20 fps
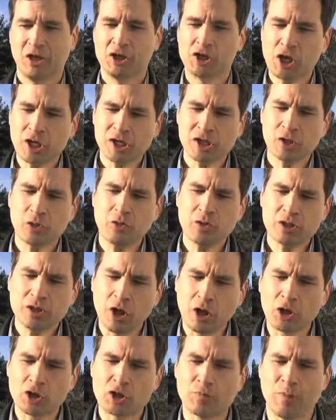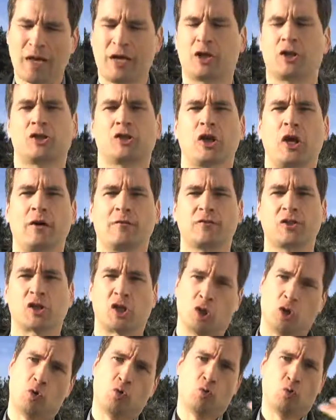just to indulge Microsoft's
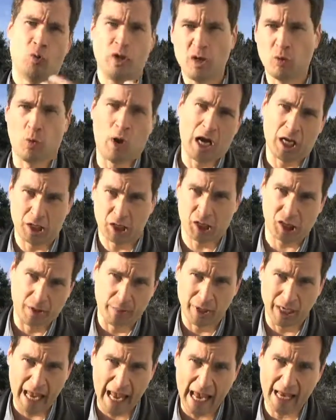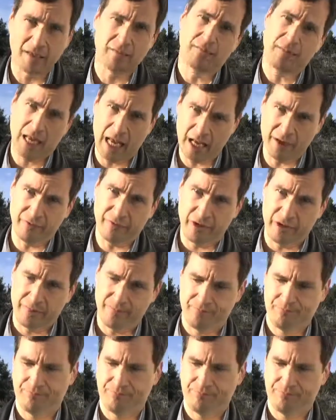"we want some of that" envy.